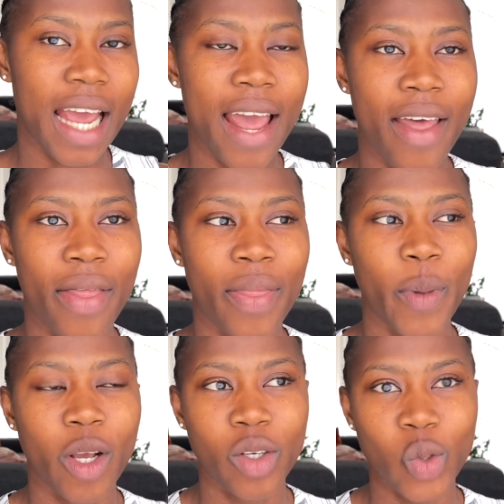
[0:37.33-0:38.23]
and
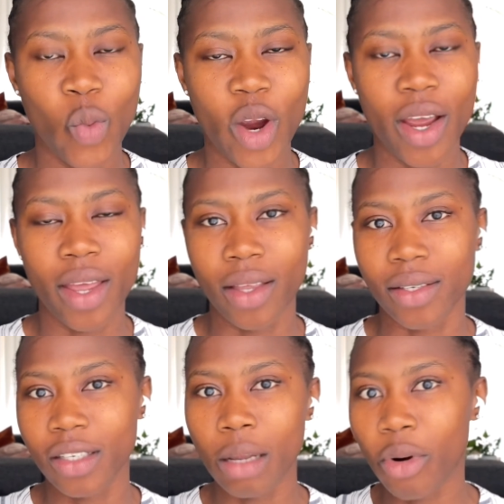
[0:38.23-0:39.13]
because we're in the
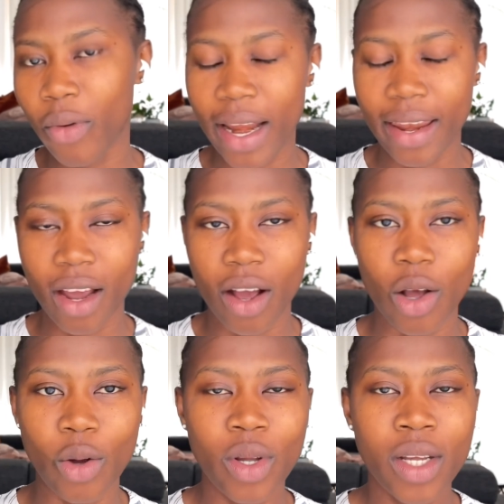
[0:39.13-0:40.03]
summer right now,